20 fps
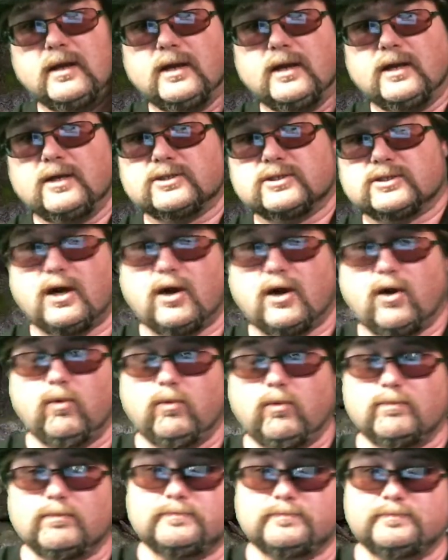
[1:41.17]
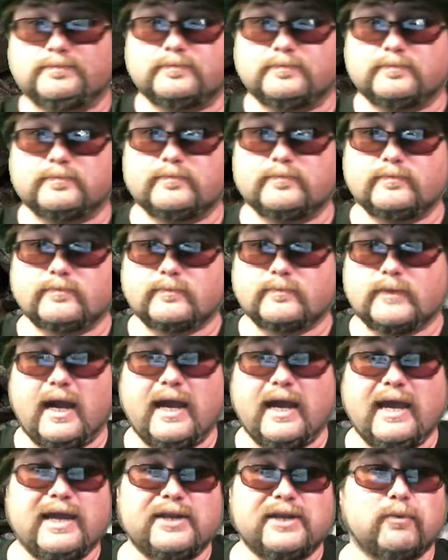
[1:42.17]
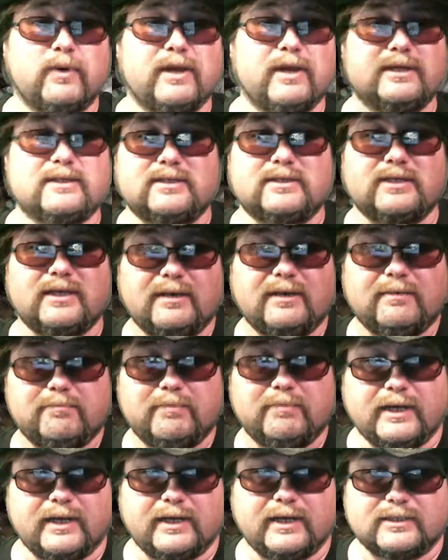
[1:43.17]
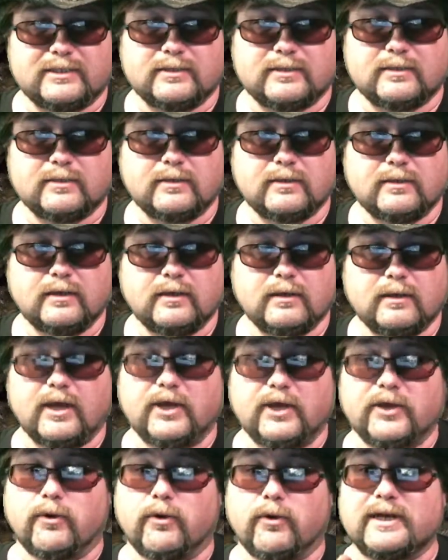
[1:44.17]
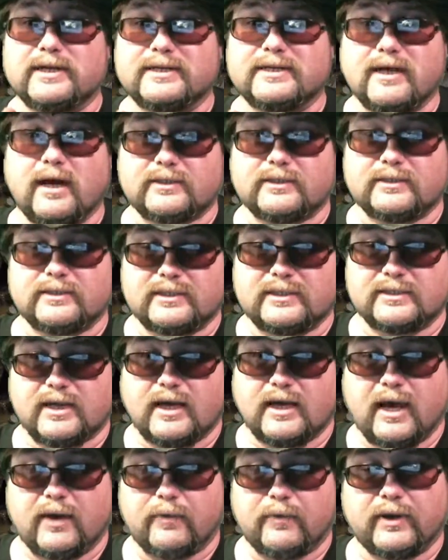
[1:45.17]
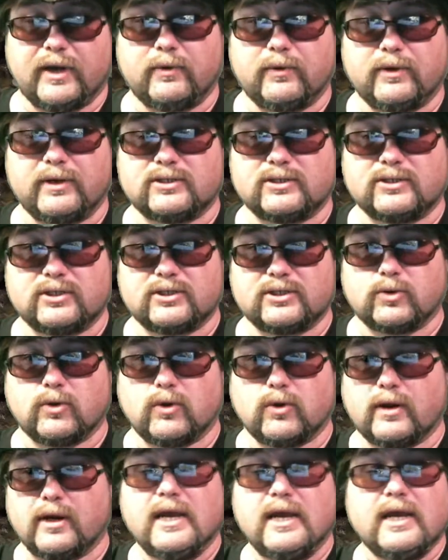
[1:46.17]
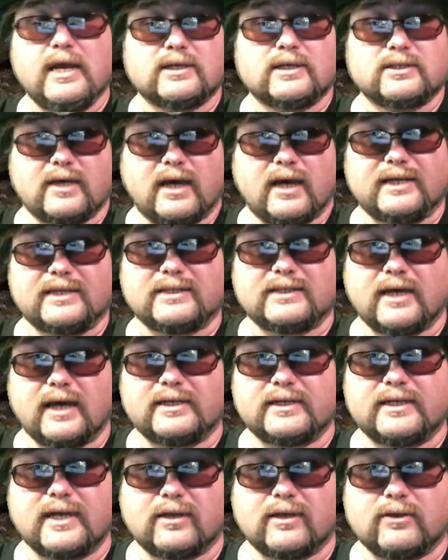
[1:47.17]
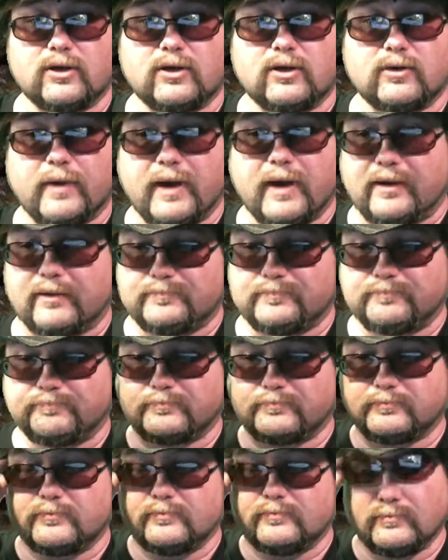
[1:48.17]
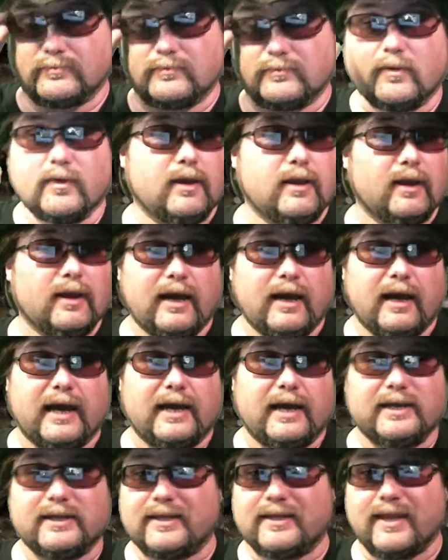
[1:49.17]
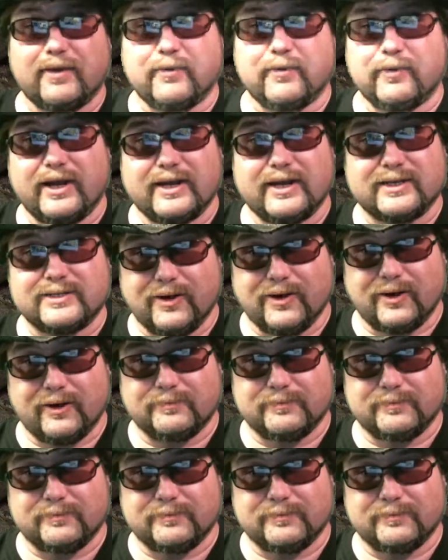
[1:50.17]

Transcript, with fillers: So I had to wait 10 minutes in order to talk to this guy when I went into the store. So I decided to take a look around. I didn't like what I saw